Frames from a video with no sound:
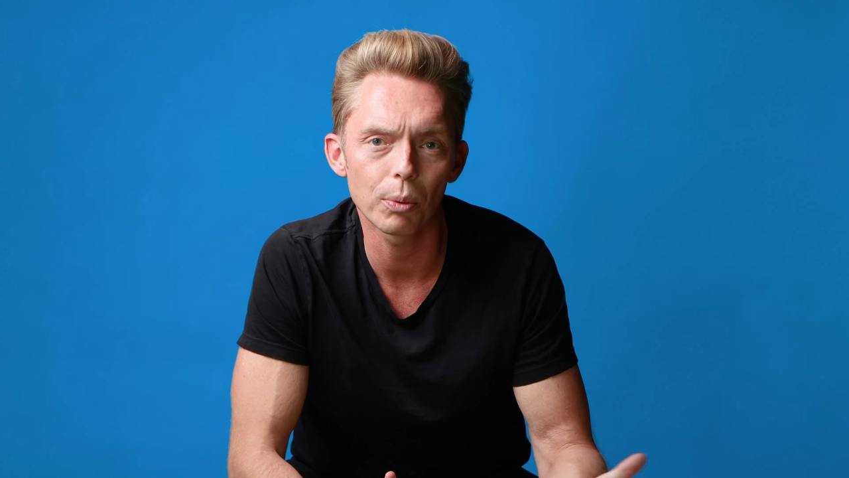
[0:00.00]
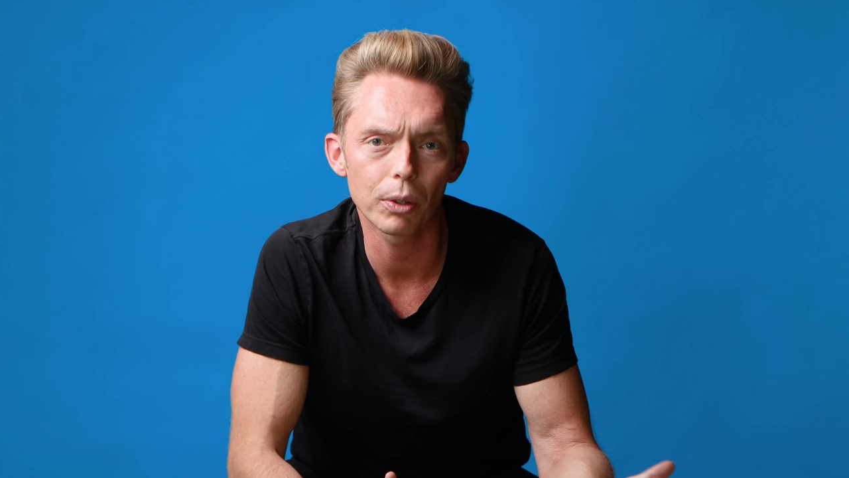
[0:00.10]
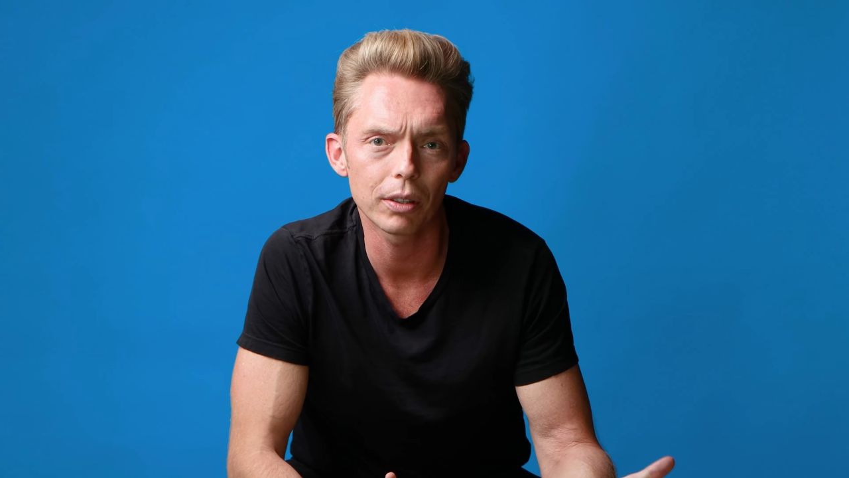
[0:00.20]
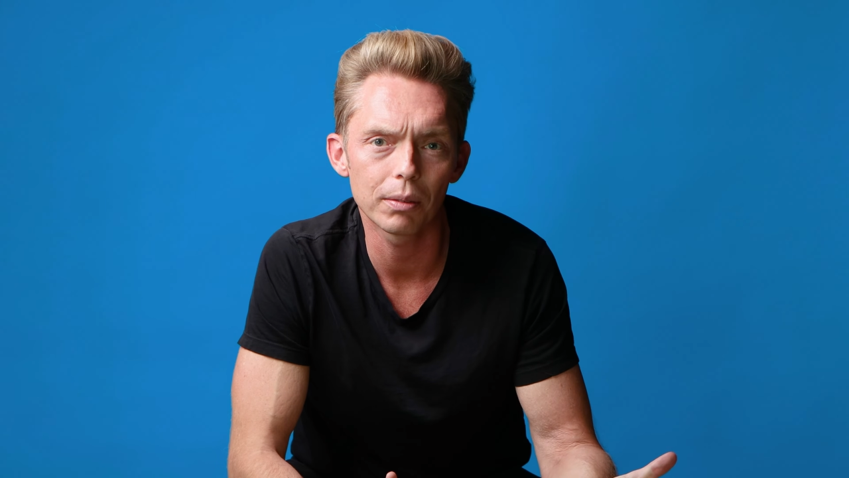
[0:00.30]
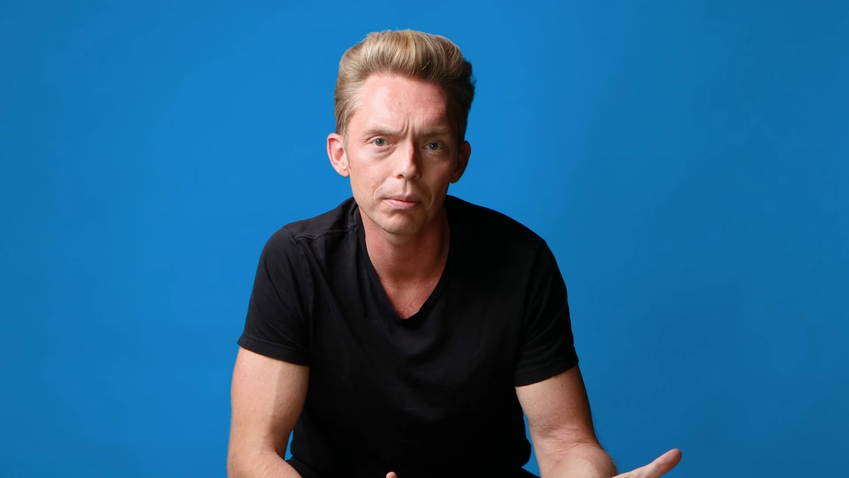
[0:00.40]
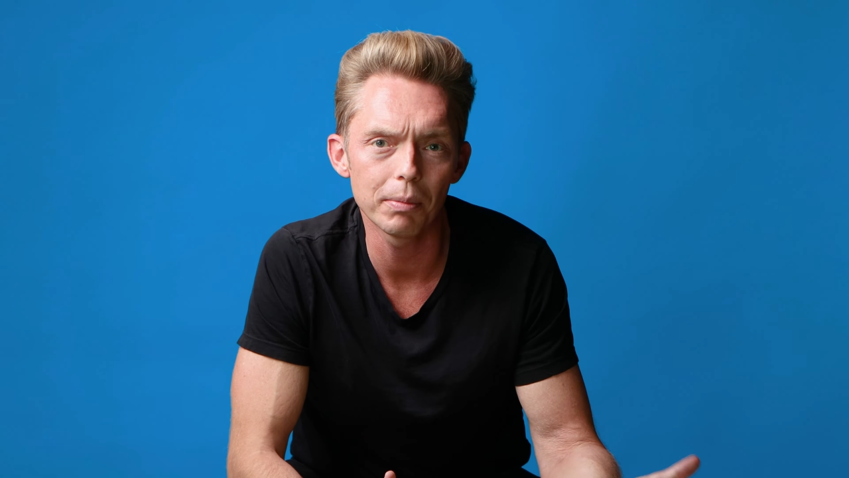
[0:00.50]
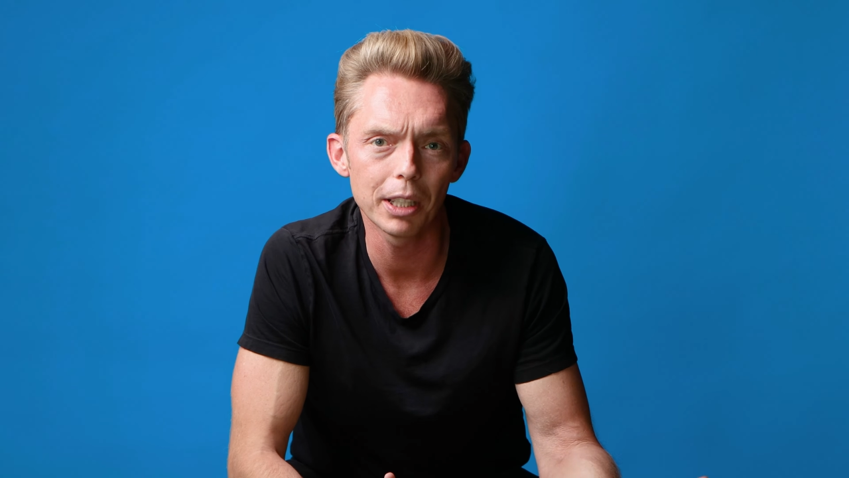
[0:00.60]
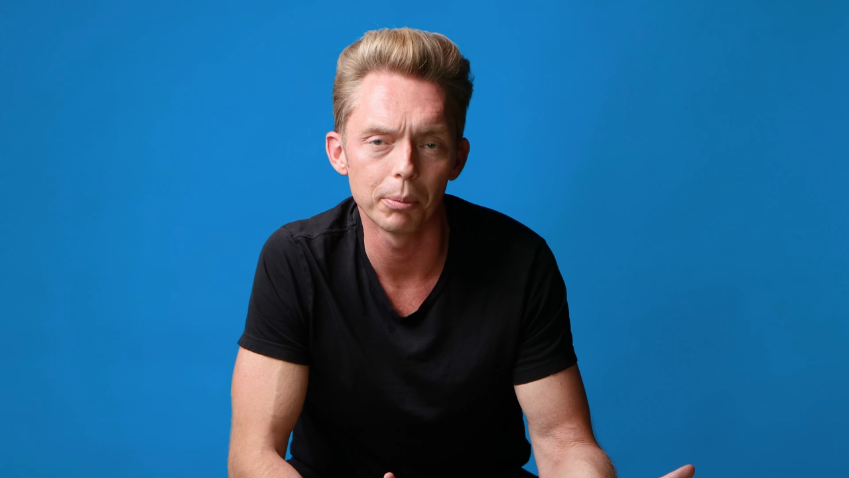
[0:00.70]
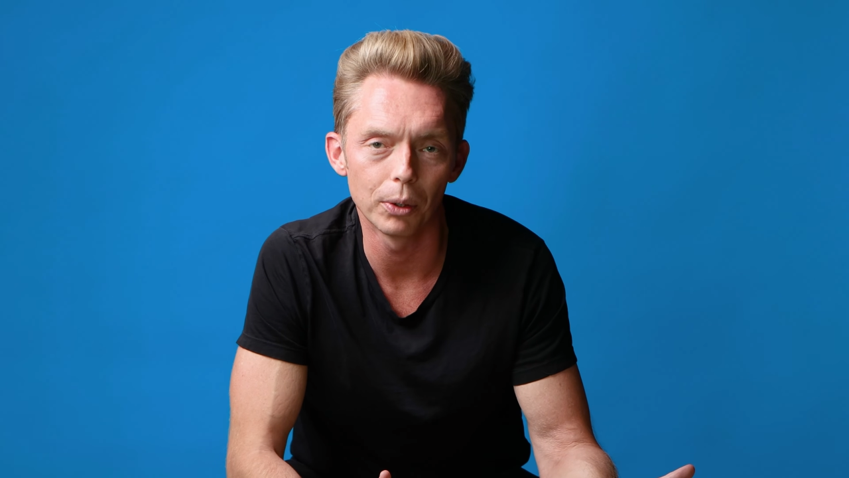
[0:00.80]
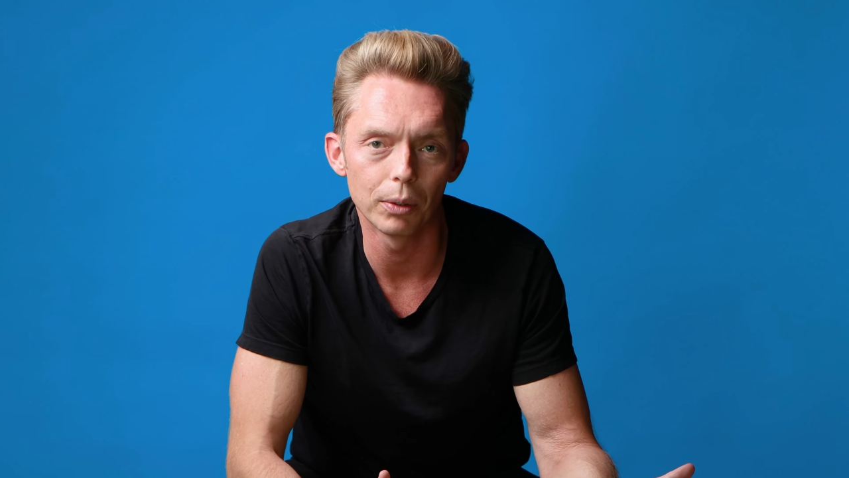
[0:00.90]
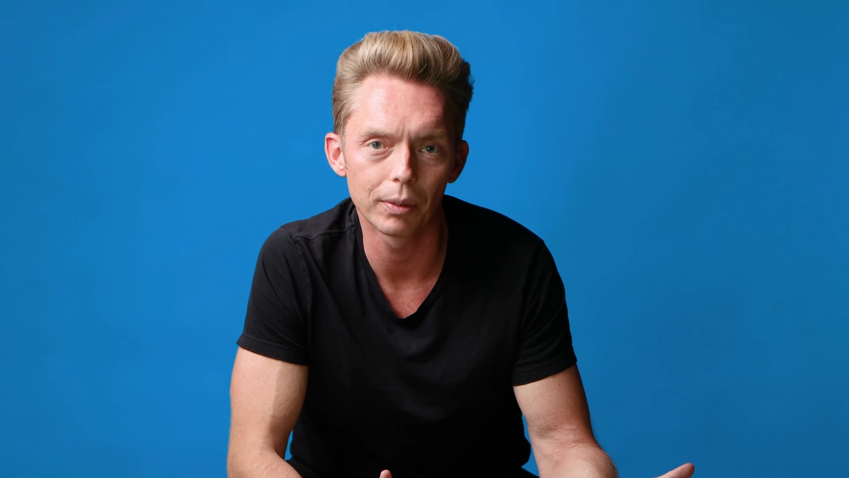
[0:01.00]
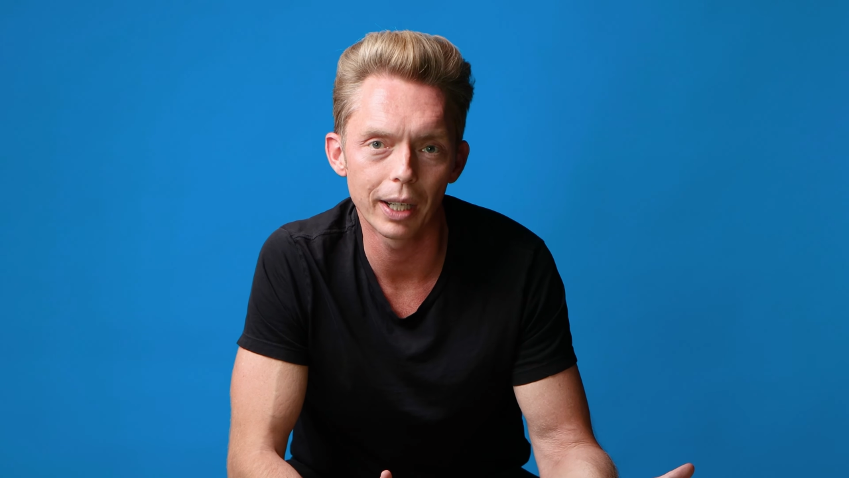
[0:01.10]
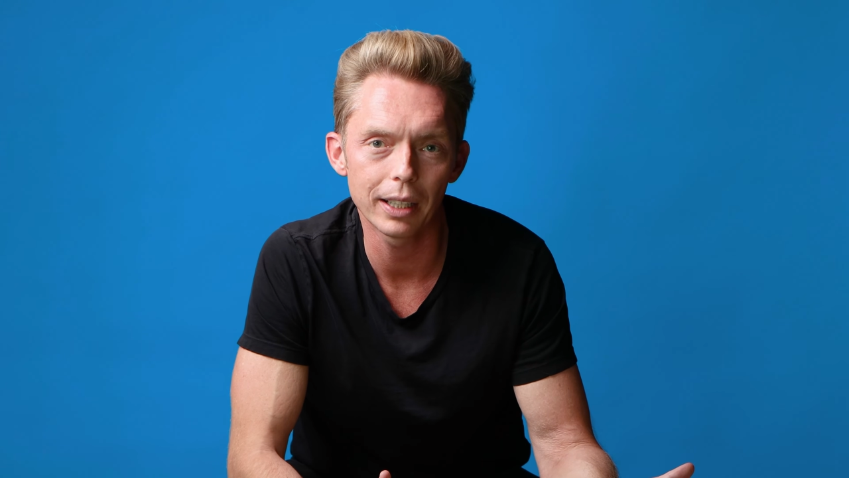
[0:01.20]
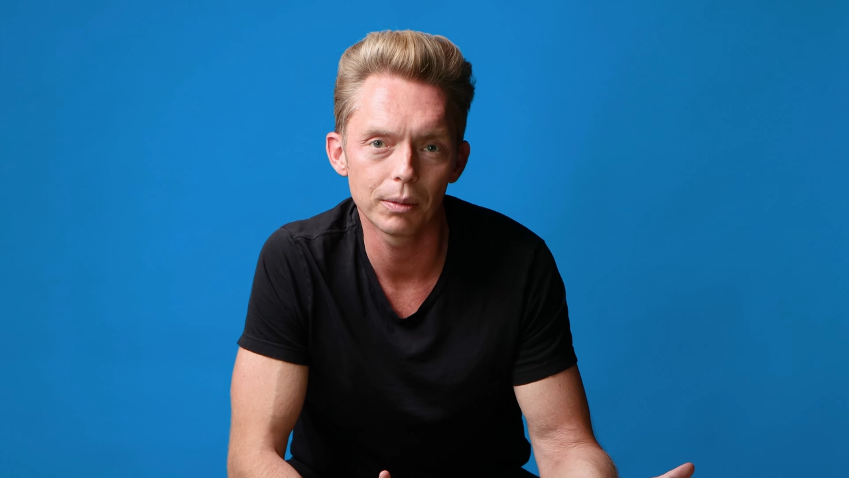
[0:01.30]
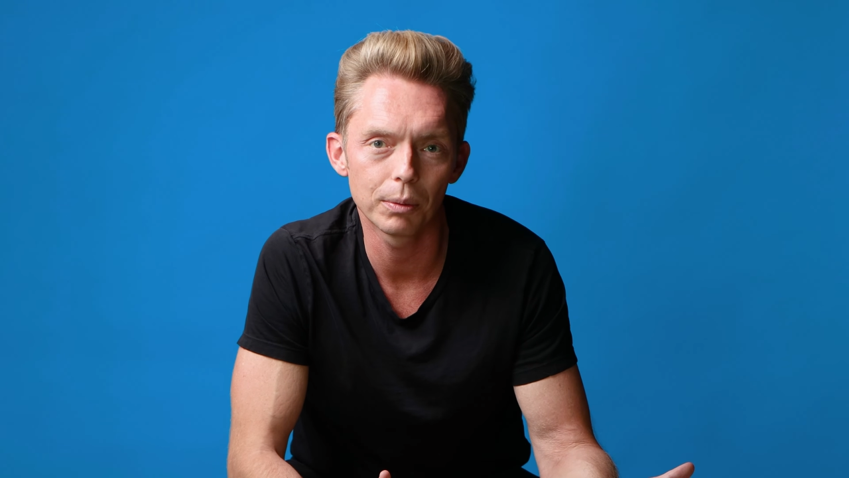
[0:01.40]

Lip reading: word minimal, right?